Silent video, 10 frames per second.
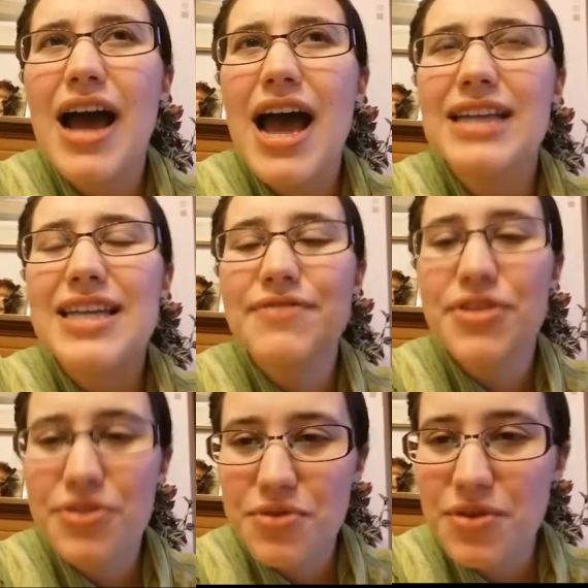I never
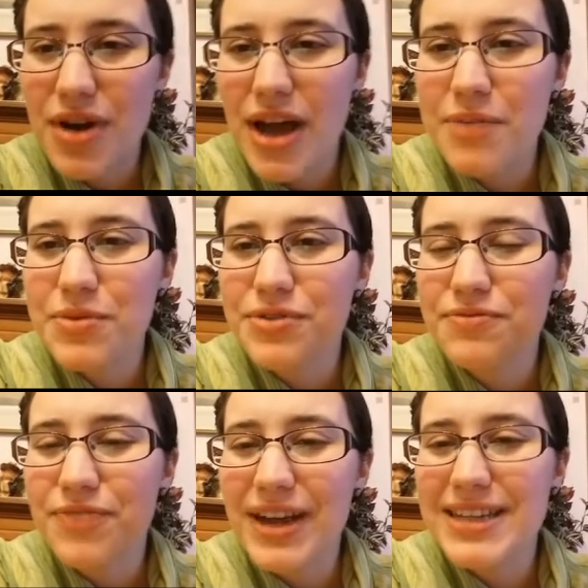thought I would
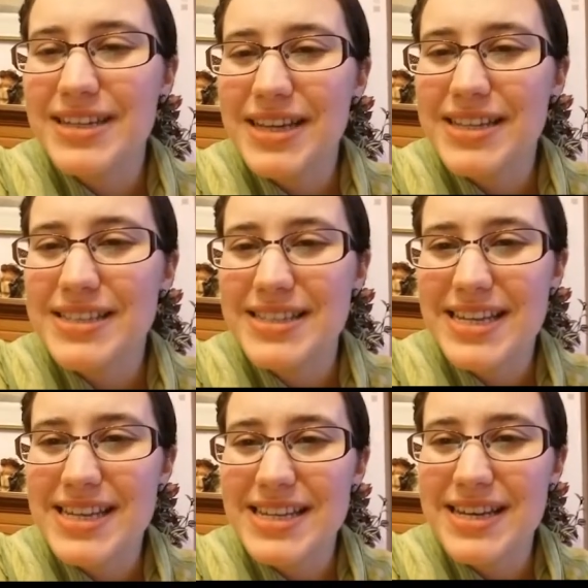find a
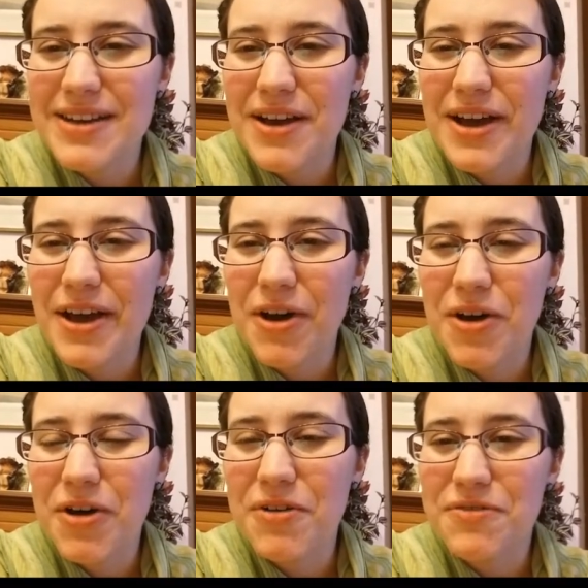scene
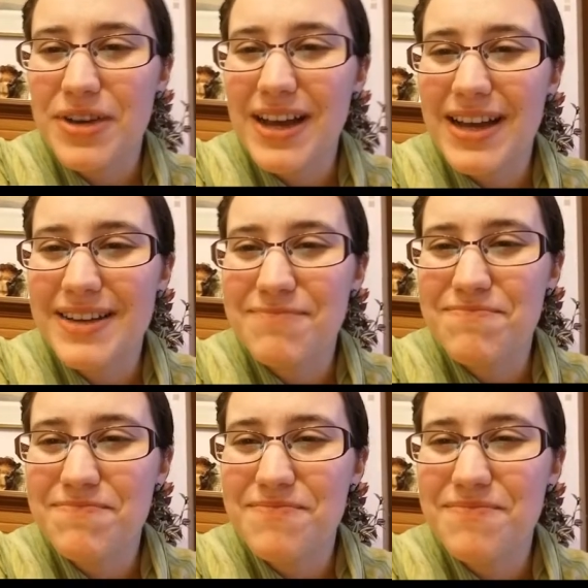of a
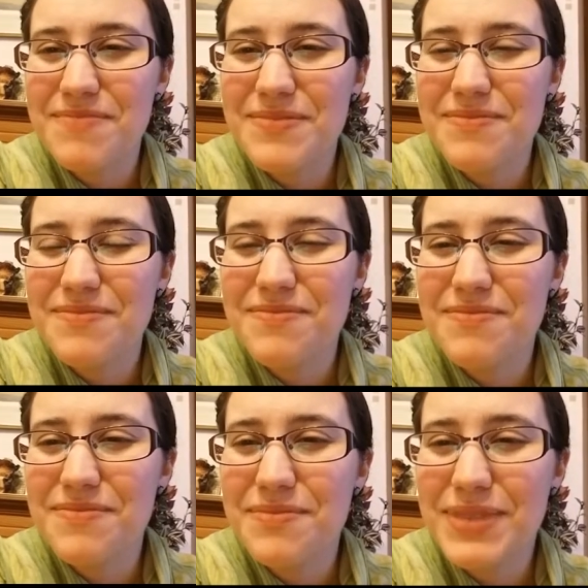
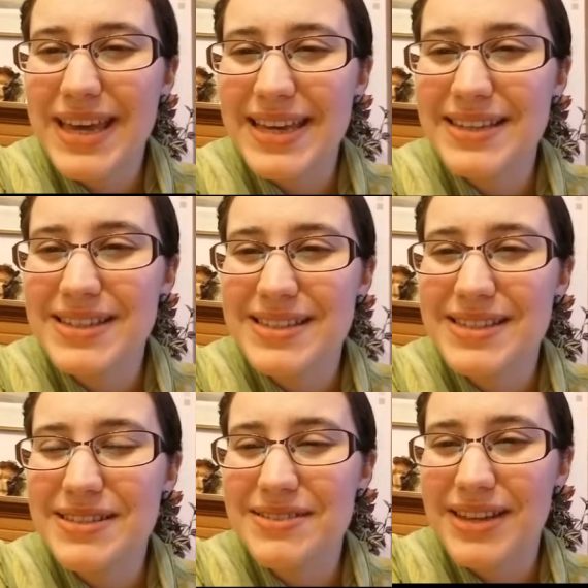
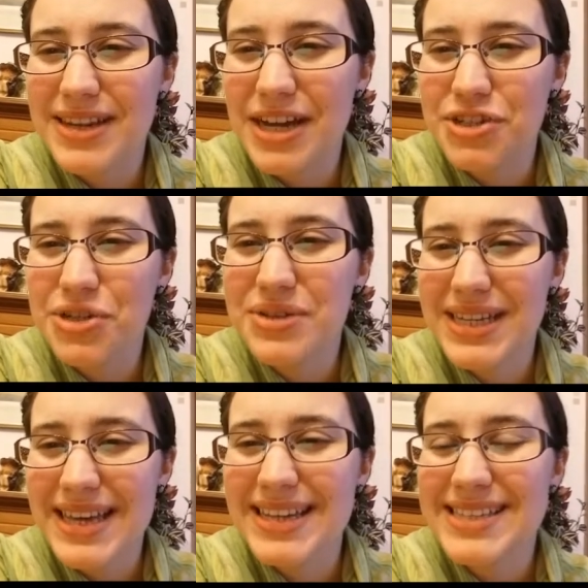king's, like a Tudor
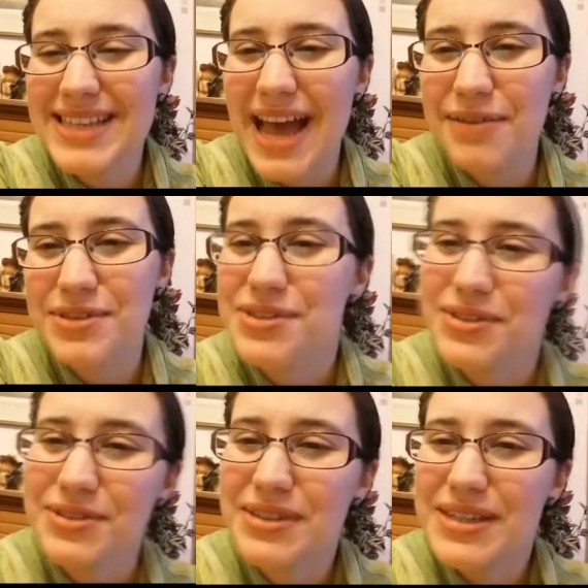king's
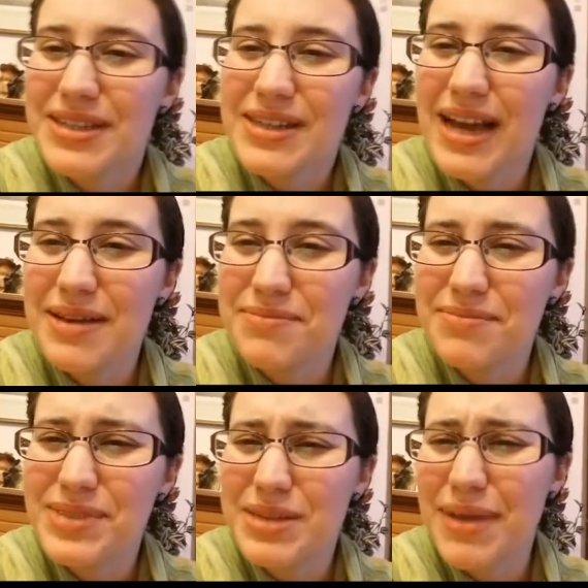council um,
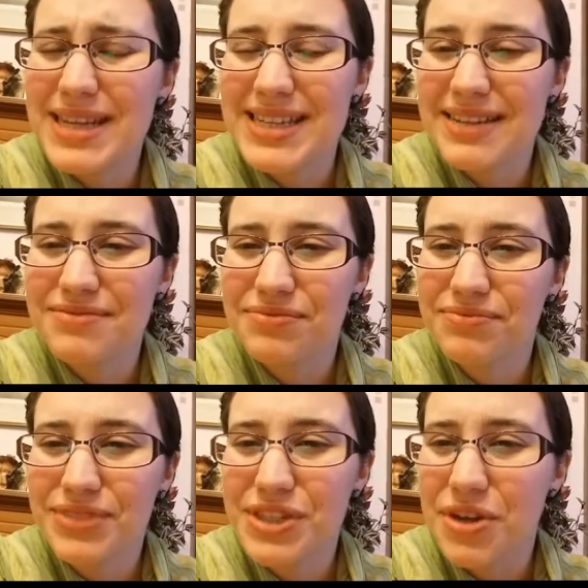debating,
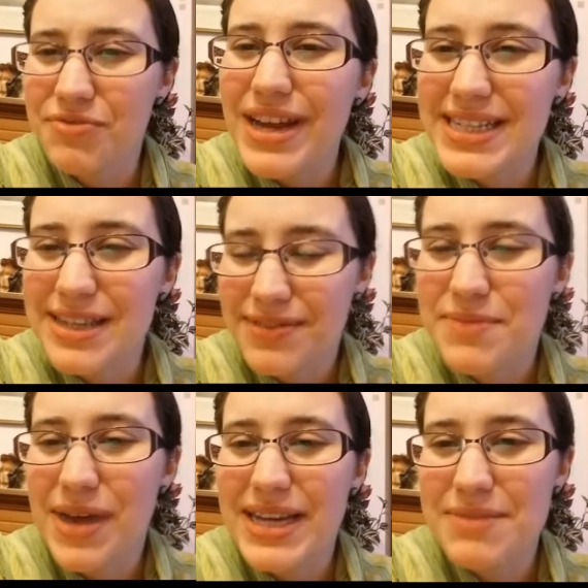you know, relatively
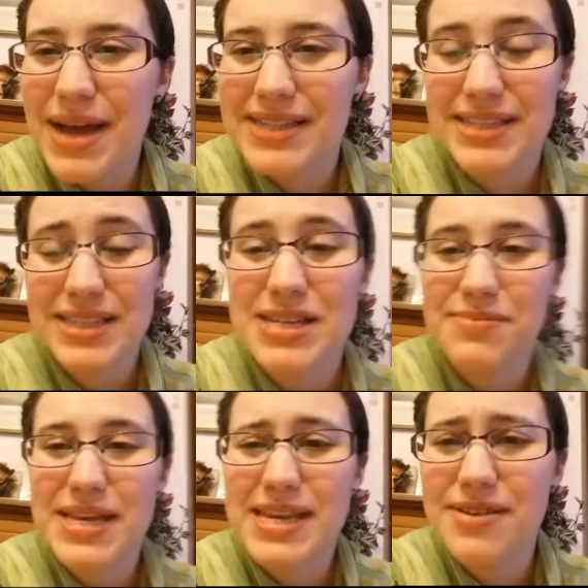minor matters to
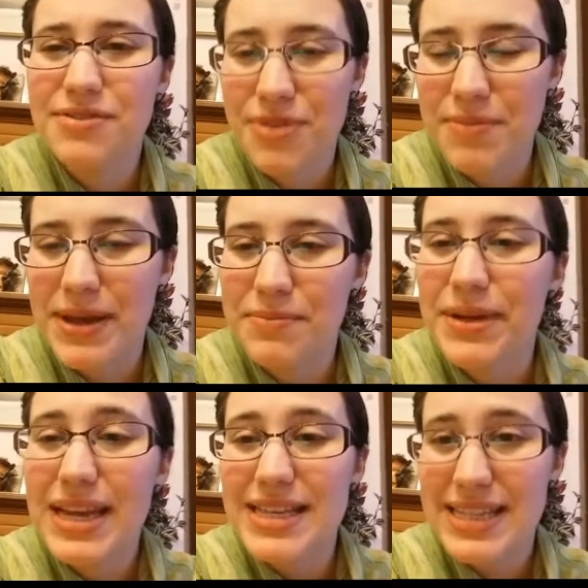be gripping, but
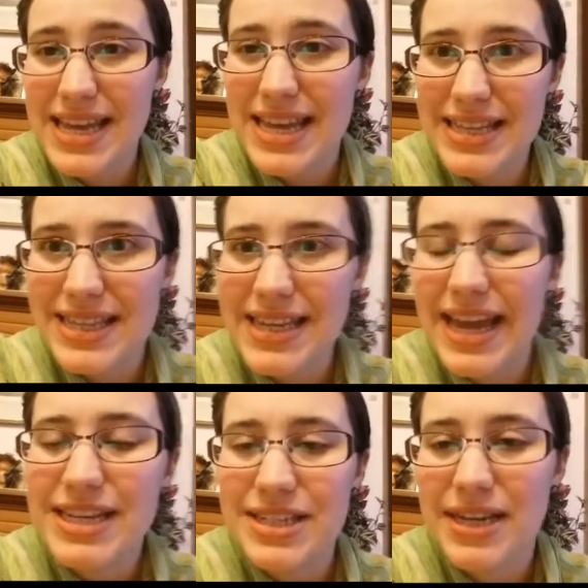it is it is
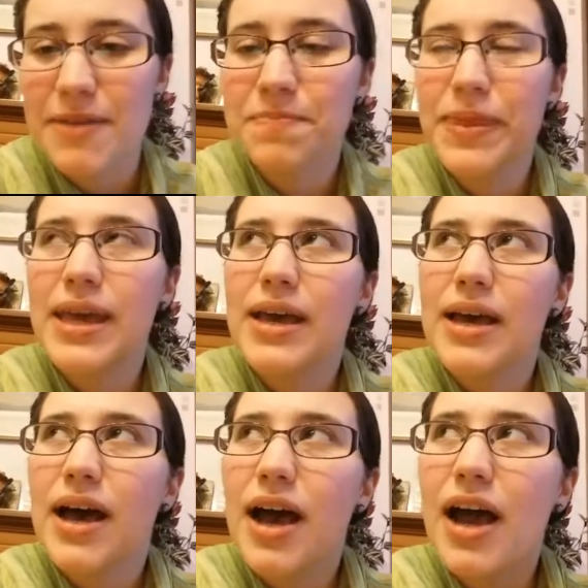engaging.
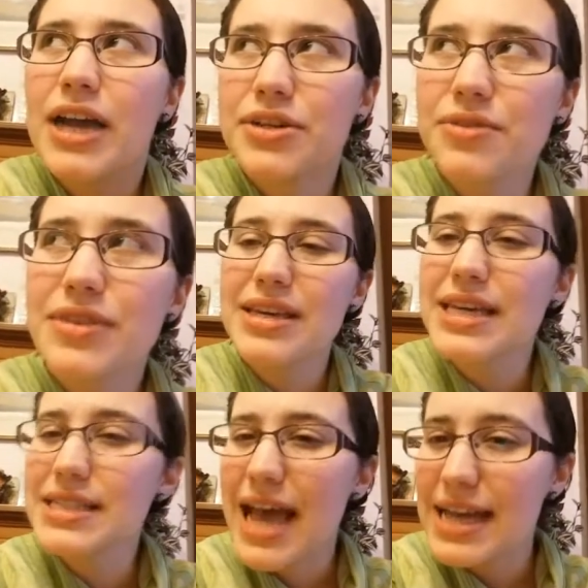I don't
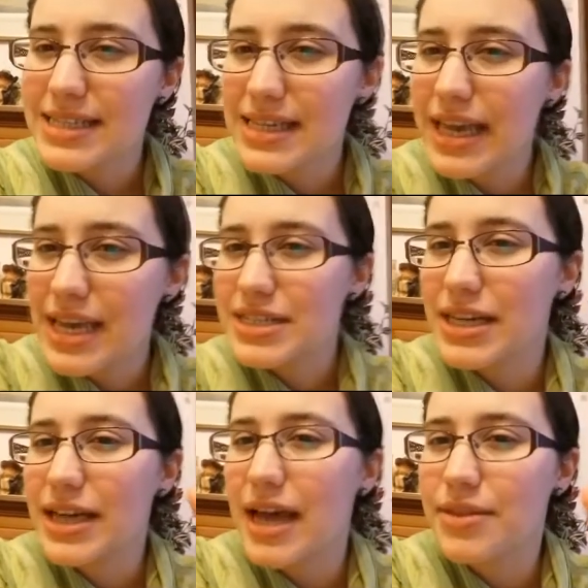it's as
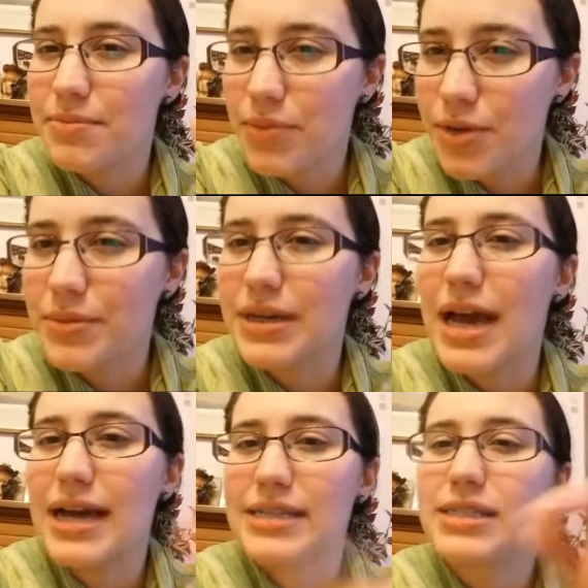engaging at the moment
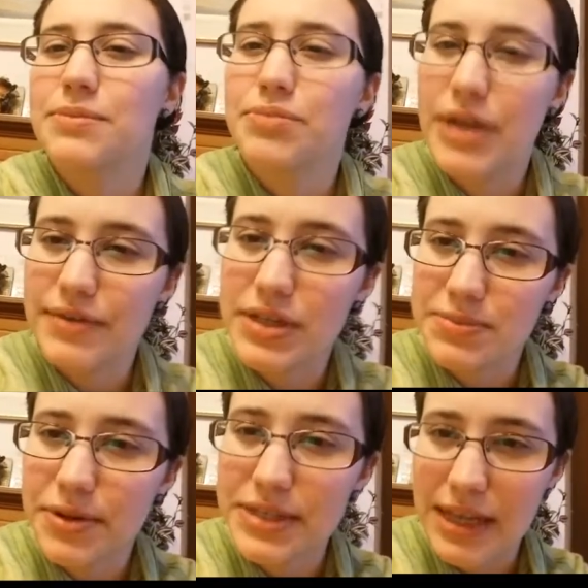as the previous
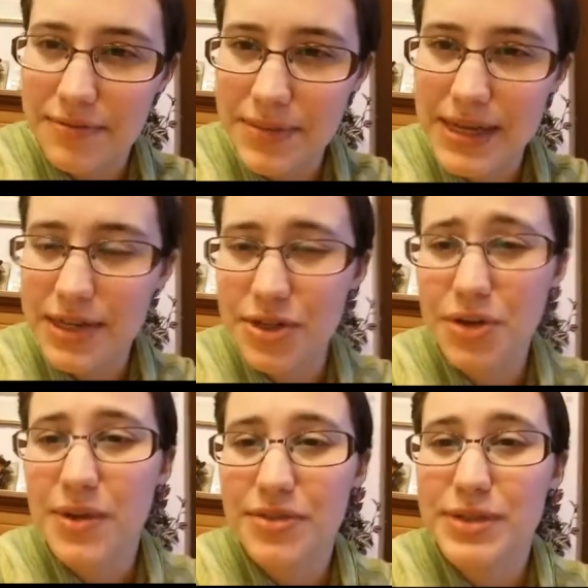books have been. I don't know
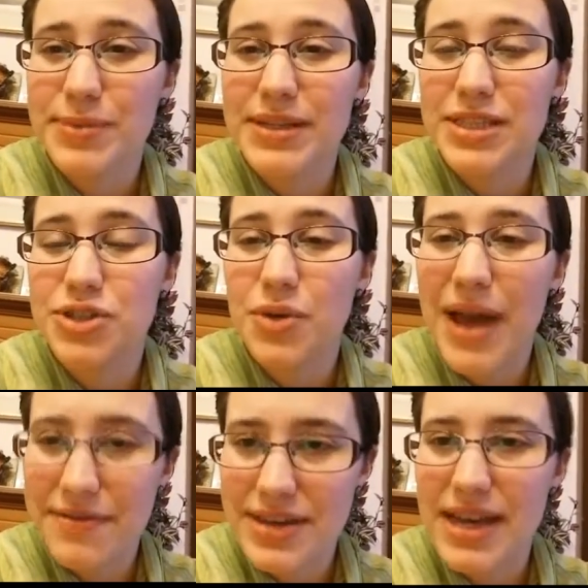whether it's because it's so
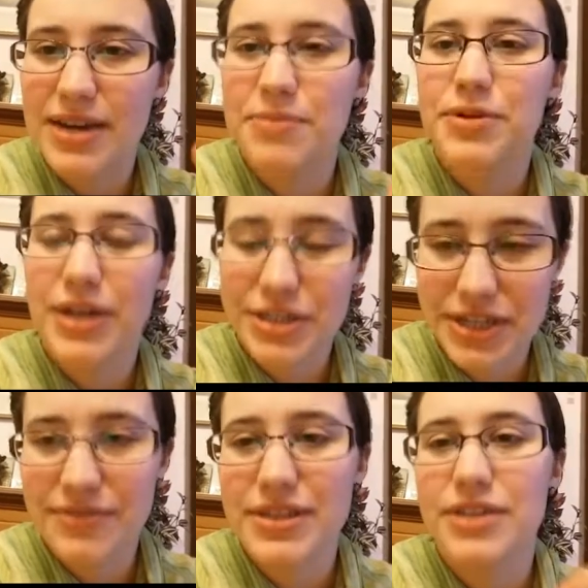heavy and I'm on night
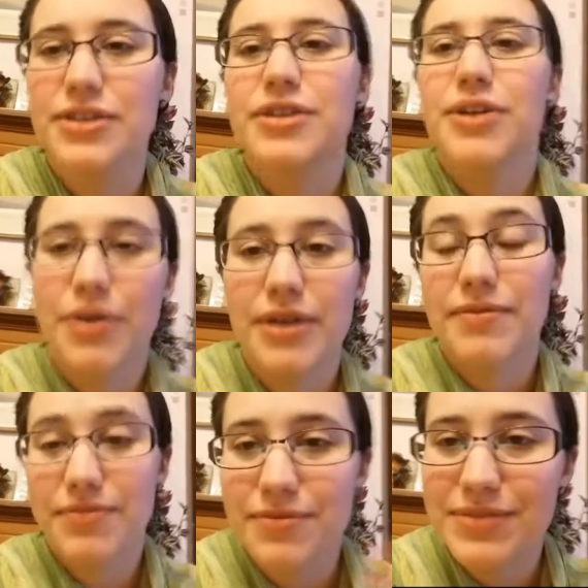shifts and, you know, I've
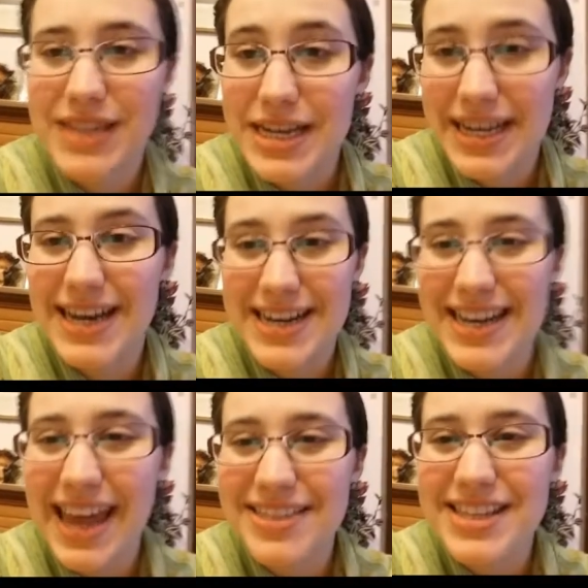said again and
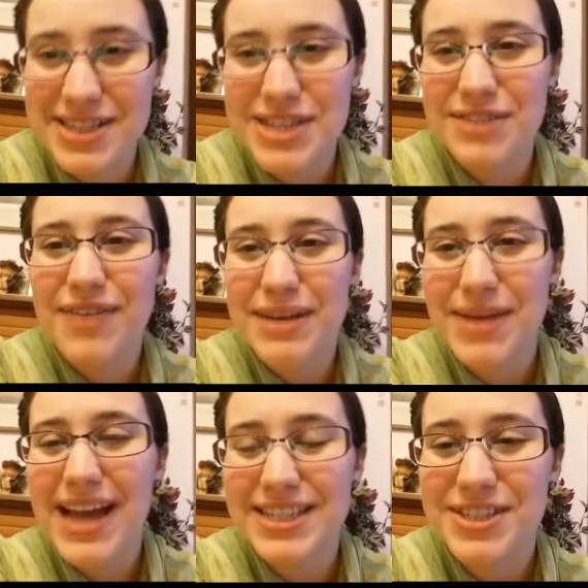again, this does affect my
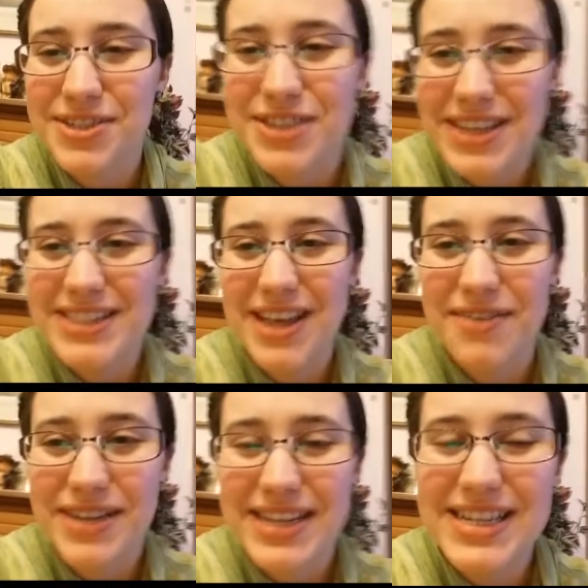attitude to things that I
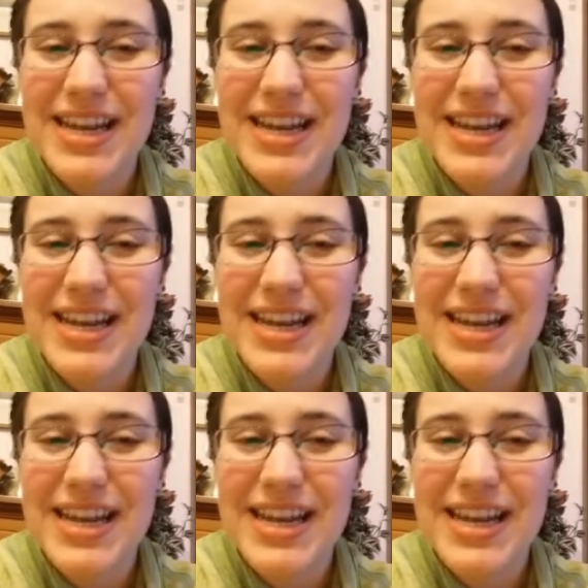read.